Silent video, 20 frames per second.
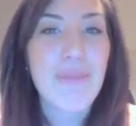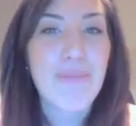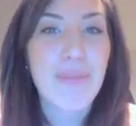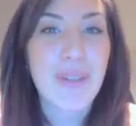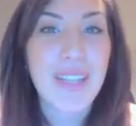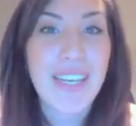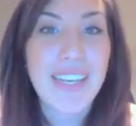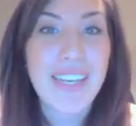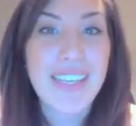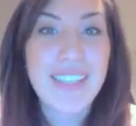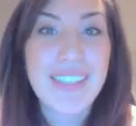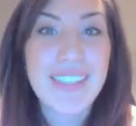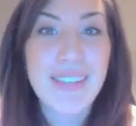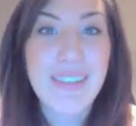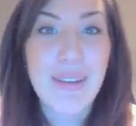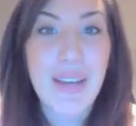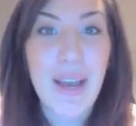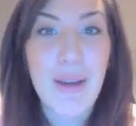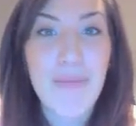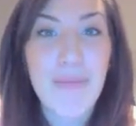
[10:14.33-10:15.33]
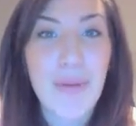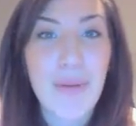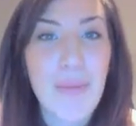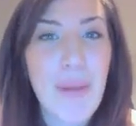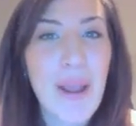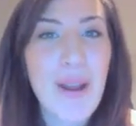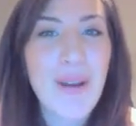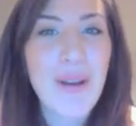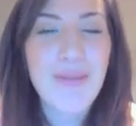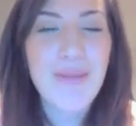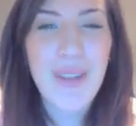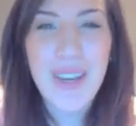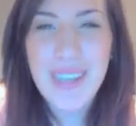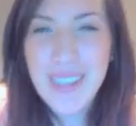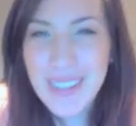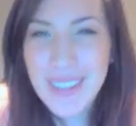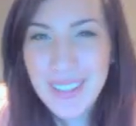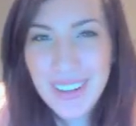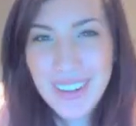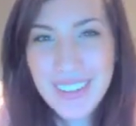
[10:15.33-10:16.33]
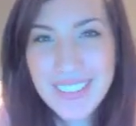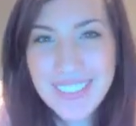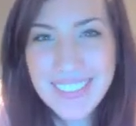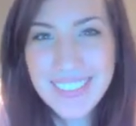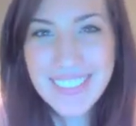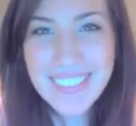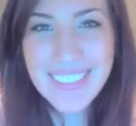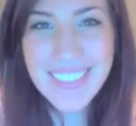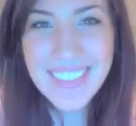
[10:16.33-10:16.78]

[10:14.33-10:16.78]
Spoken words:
Please come prepared, ready to learn.